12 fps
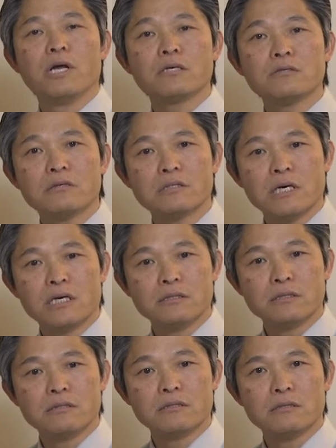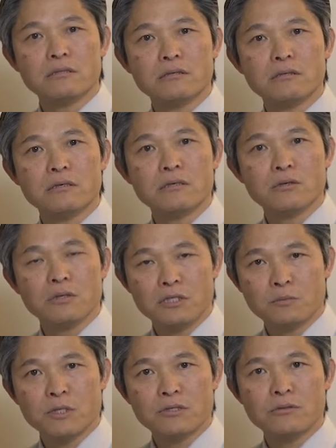exercises,
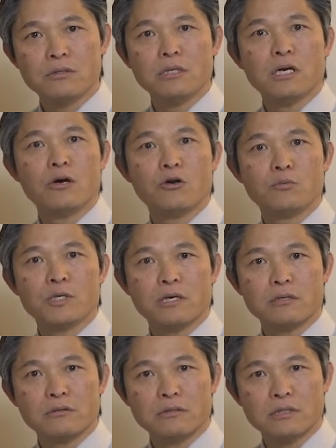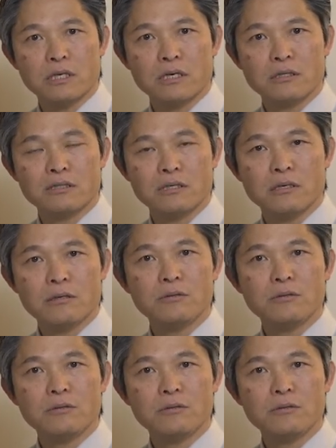especially aerobic exercise,